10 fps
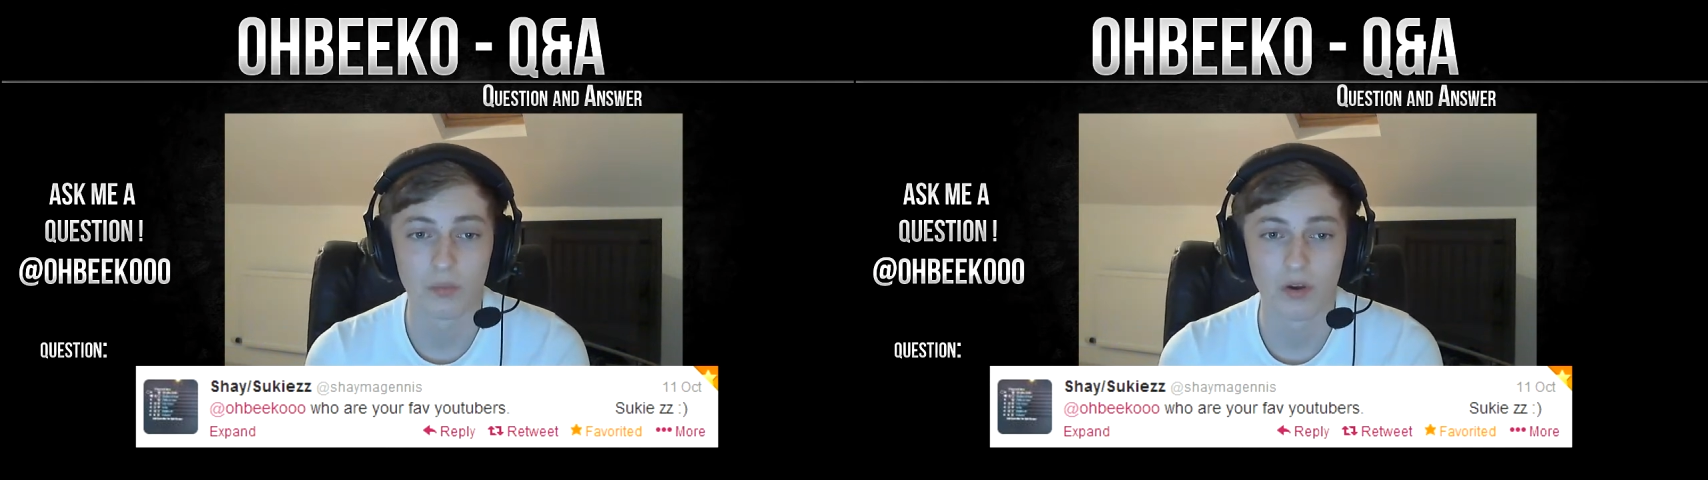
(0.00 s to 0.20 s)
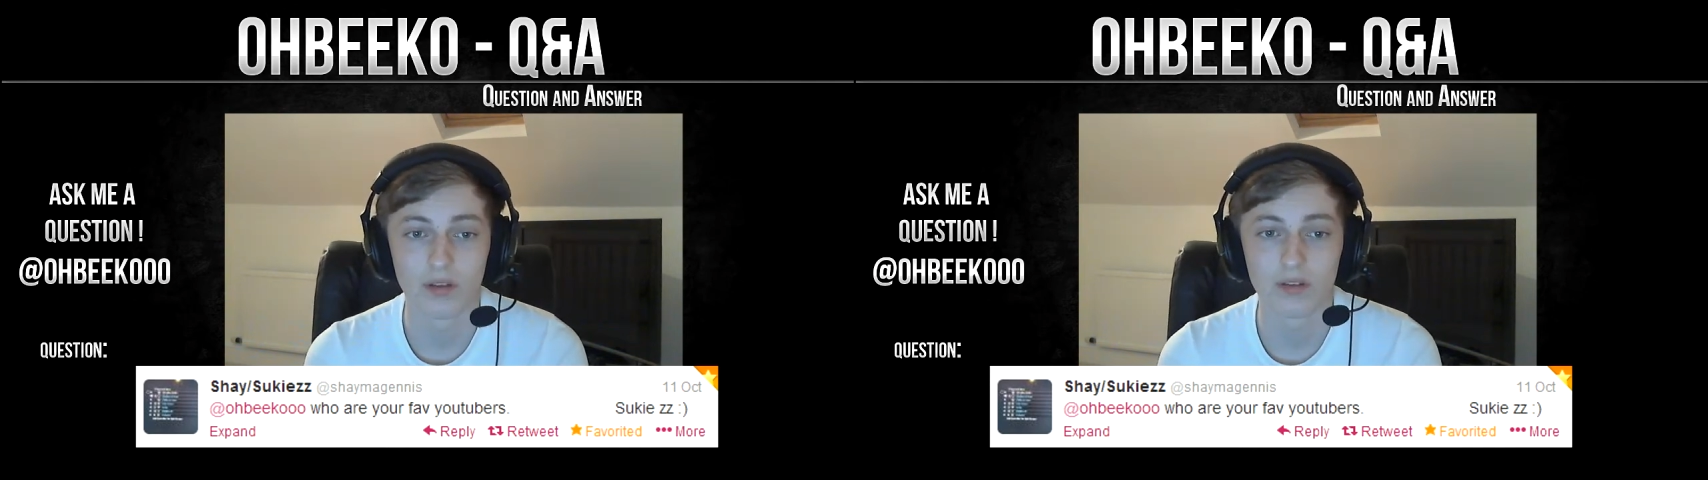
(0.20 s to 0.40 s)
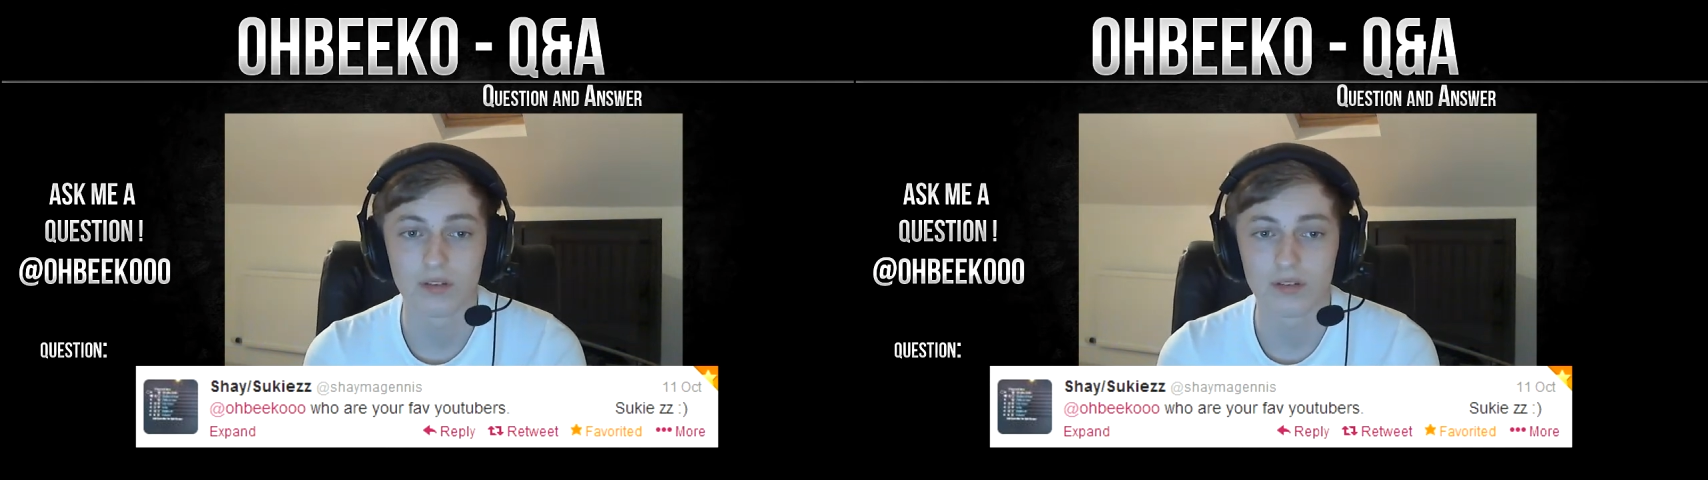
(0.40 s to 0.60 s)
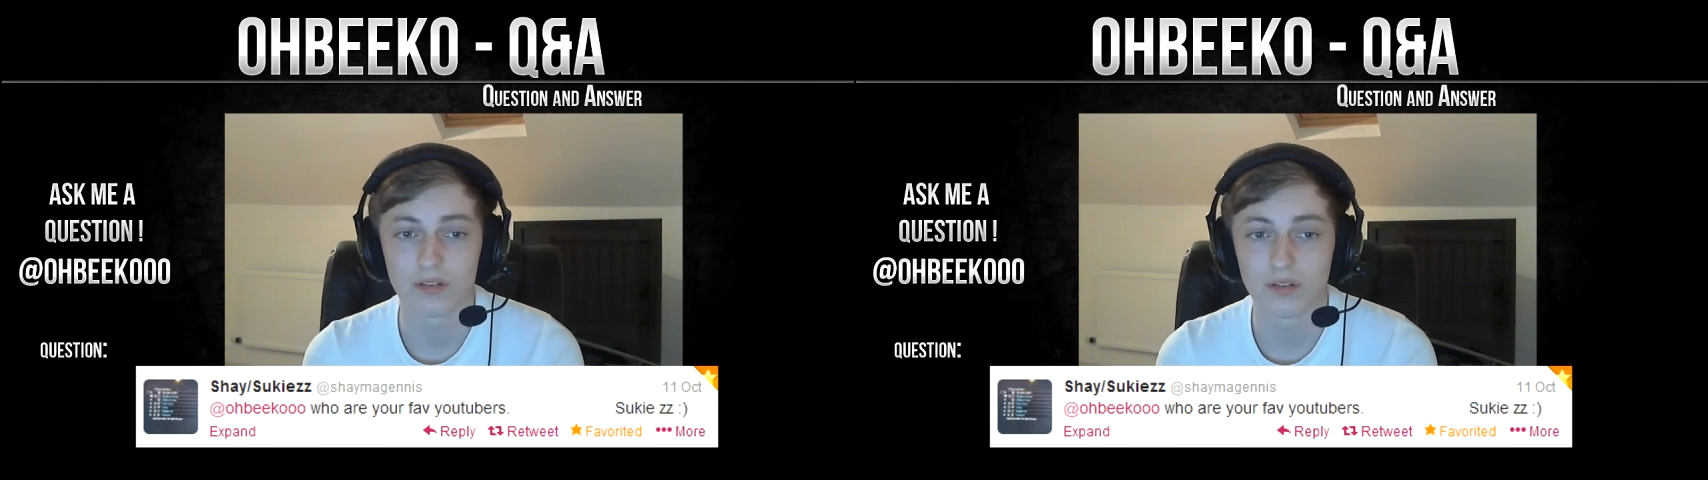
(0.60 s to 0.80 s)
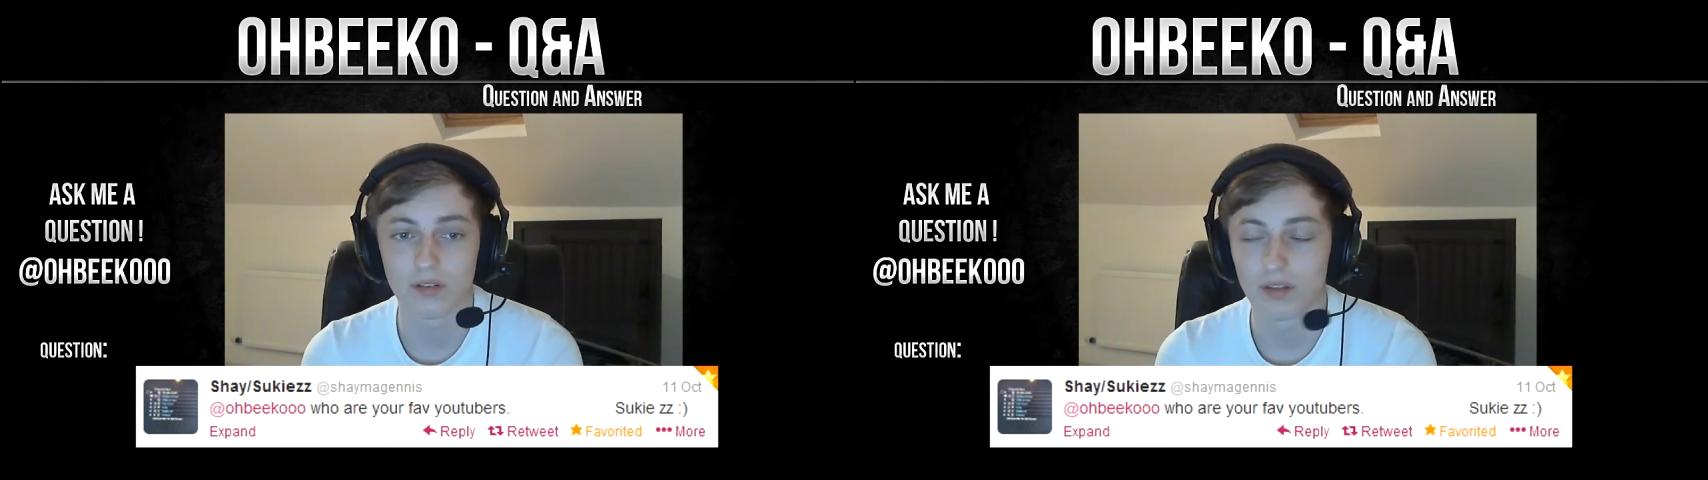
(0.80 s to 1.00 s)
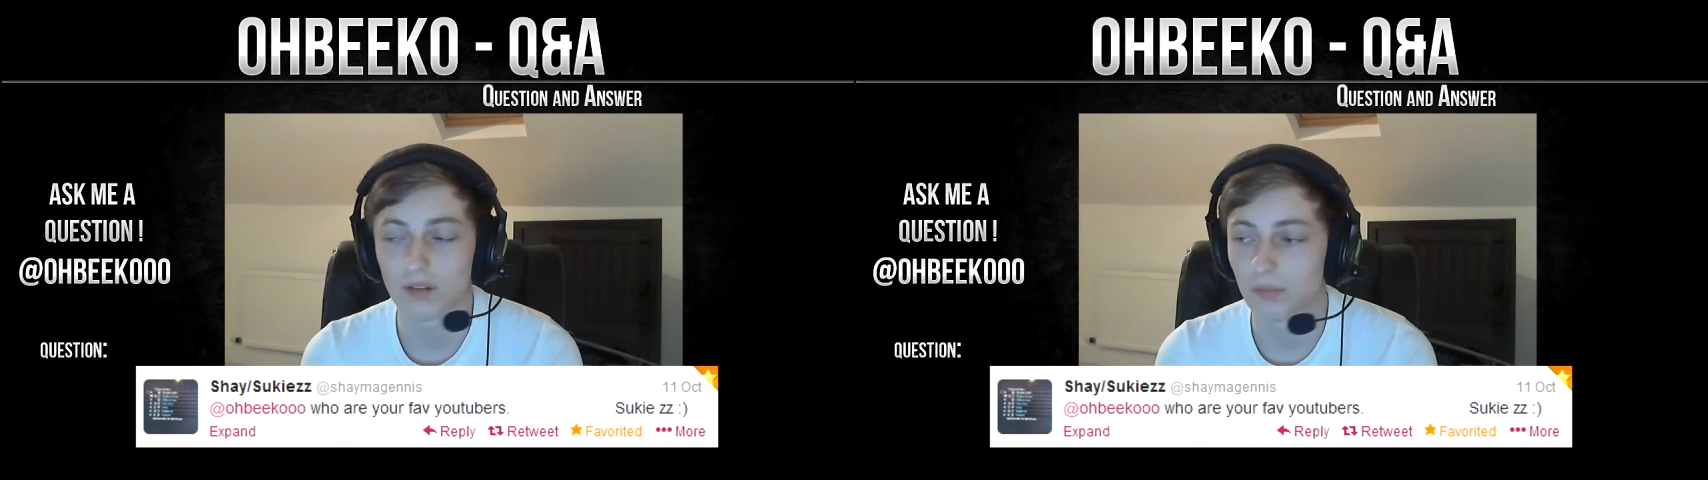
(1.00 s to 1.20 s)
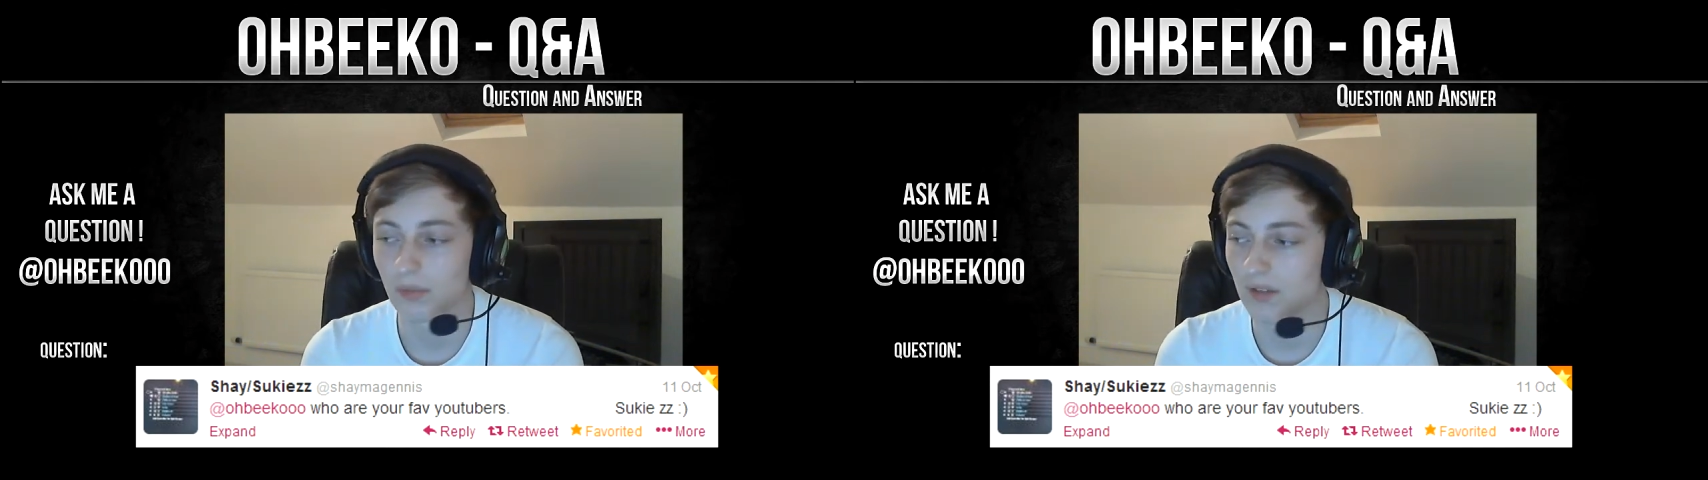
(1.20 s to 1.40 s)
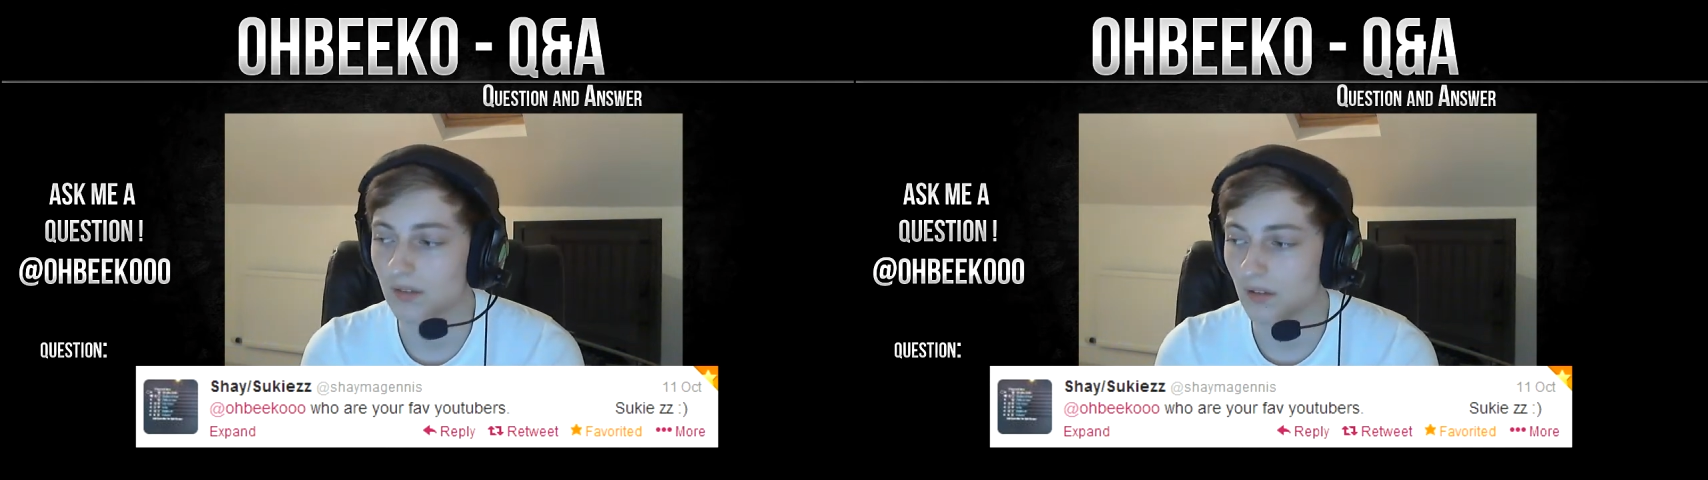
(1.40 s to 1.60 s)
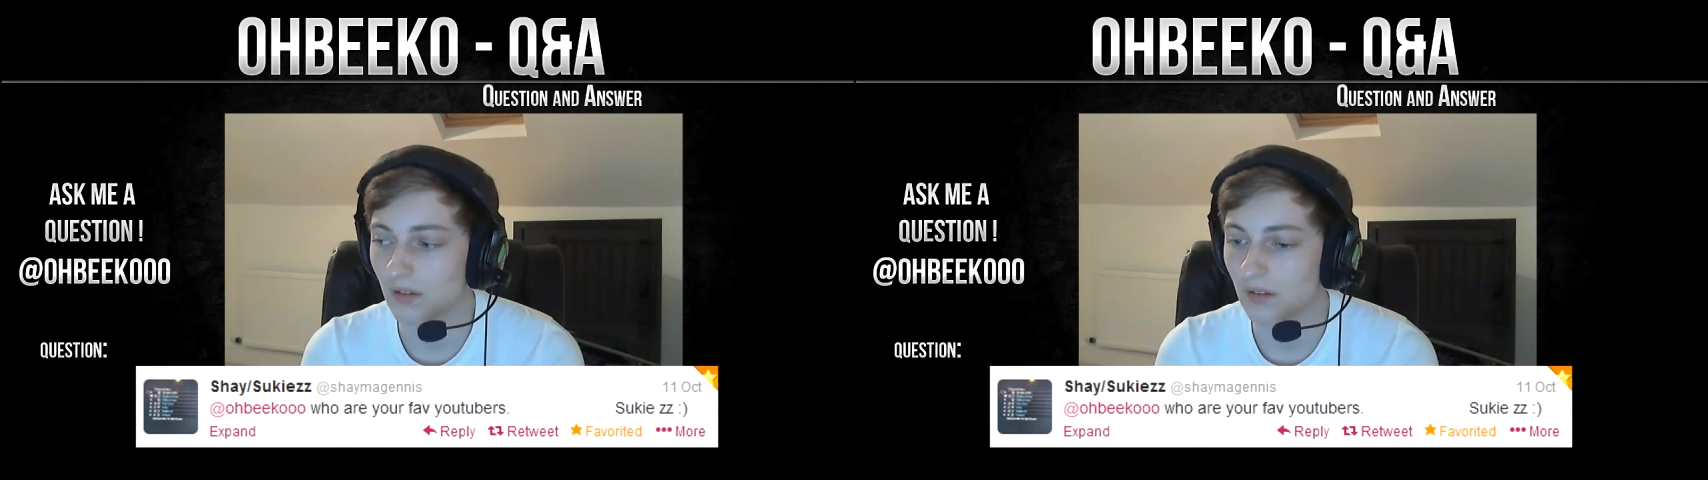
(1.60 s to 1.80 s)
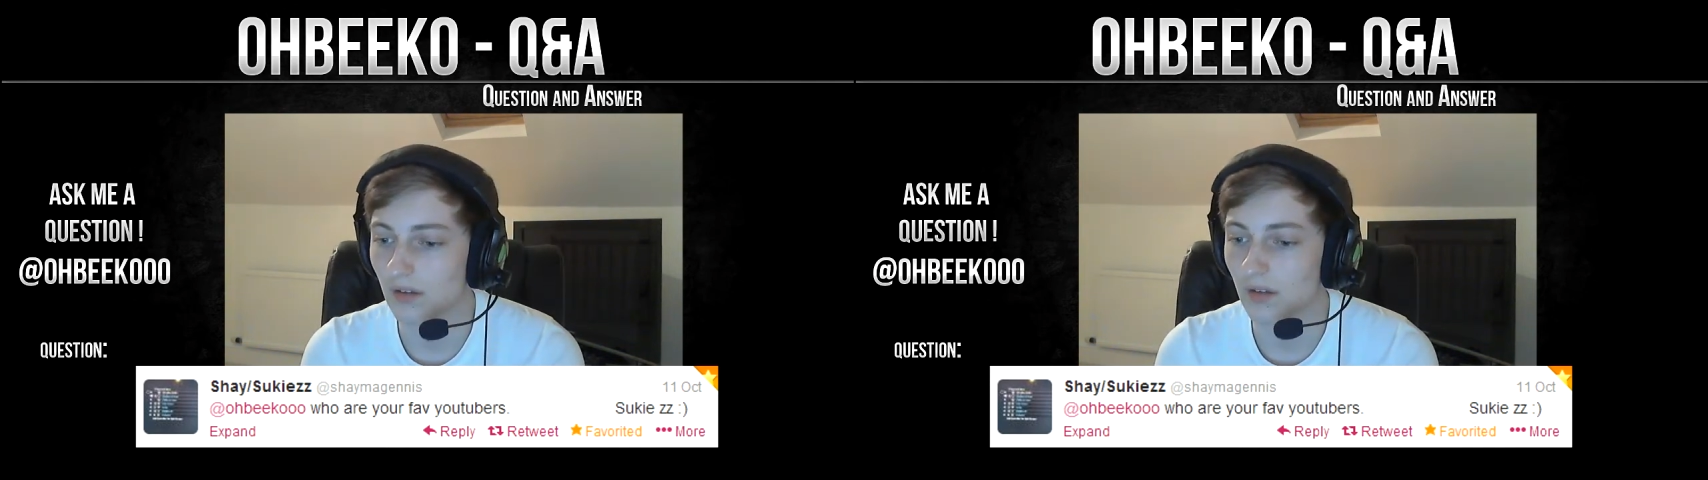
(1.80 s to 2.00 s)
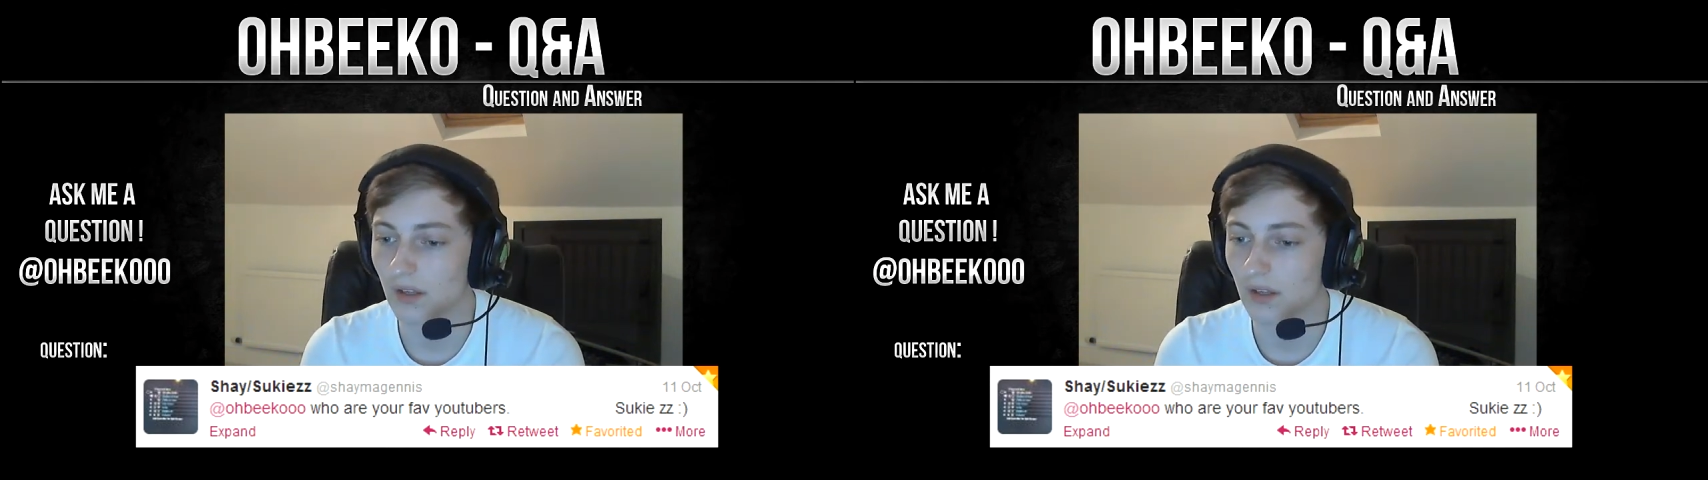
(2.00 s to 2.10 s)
wise. He's basically